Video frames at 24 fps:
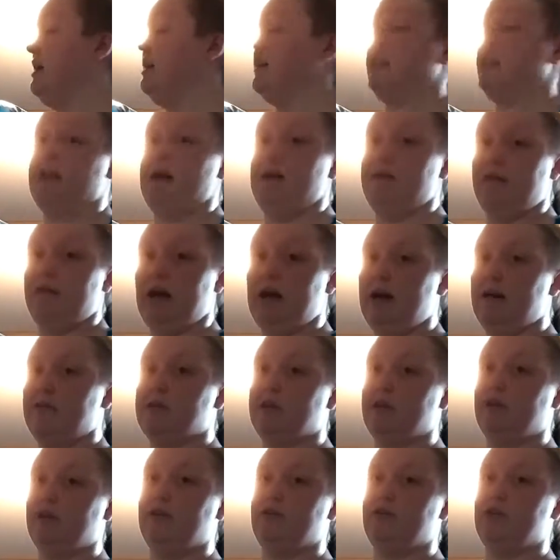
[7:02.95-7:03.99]

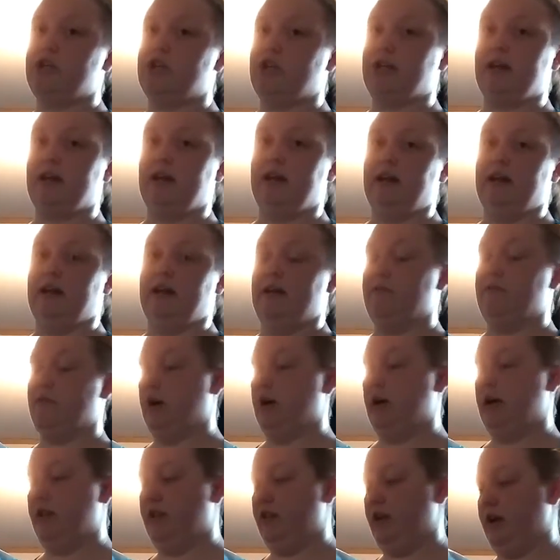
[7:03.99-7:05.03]
Sometimes a little chicken,
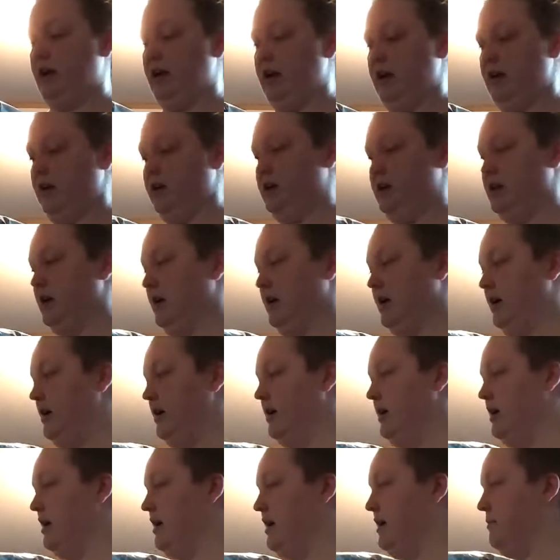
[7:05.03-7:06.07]
never anything else.
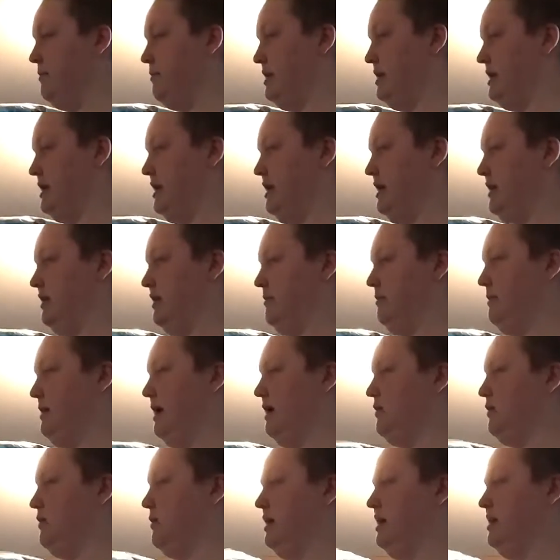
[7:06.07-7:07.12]
But the
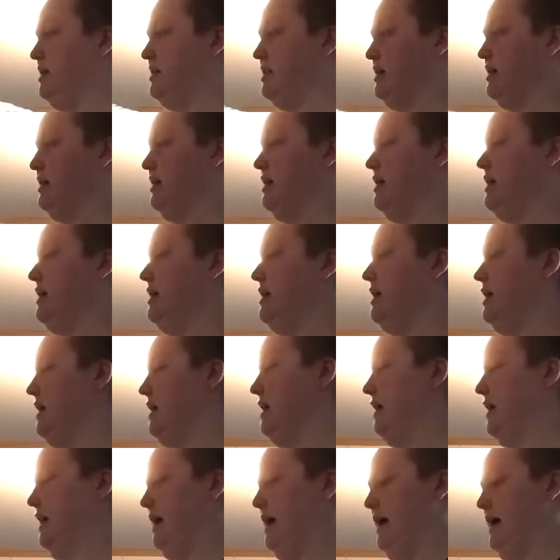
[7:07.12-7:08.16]
main reason,
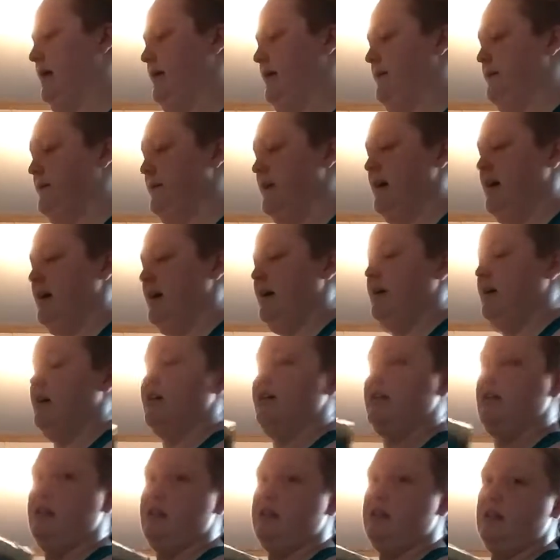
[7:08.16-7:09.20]

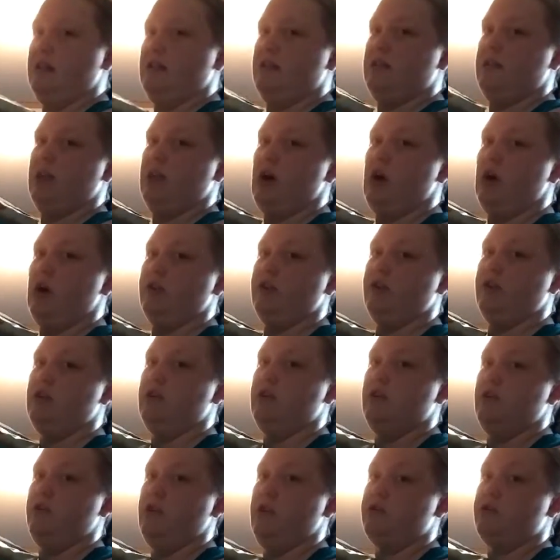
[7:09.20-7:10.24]
this is all the
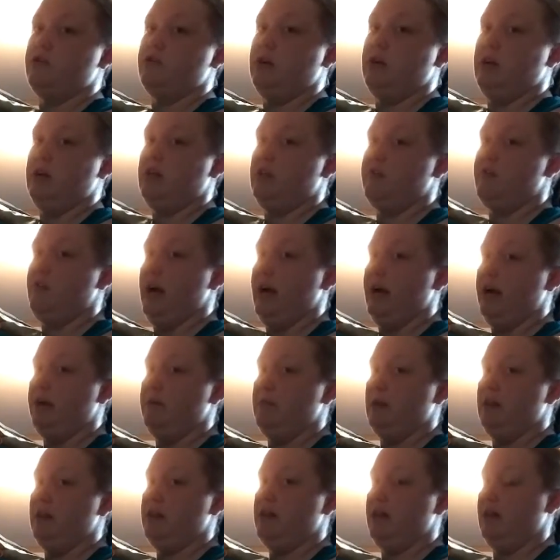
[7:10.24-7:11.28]
nutrients,
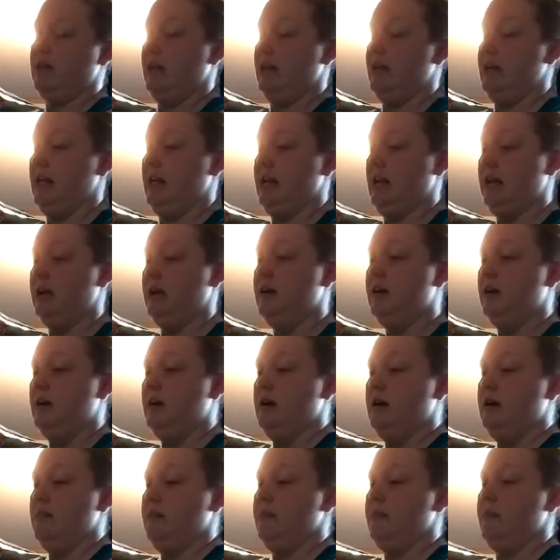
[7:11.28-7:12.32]
vitamins that they need,
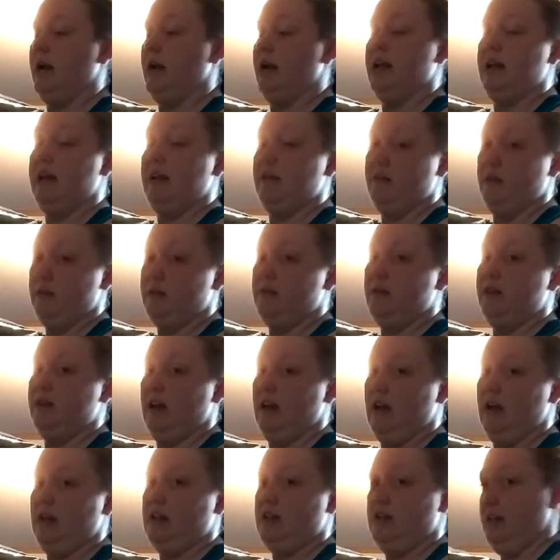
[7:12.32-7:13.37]
but I give them the
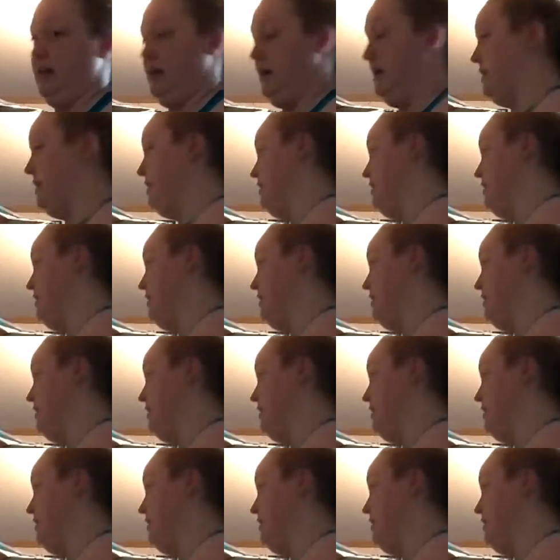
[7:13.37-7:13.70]
tasty.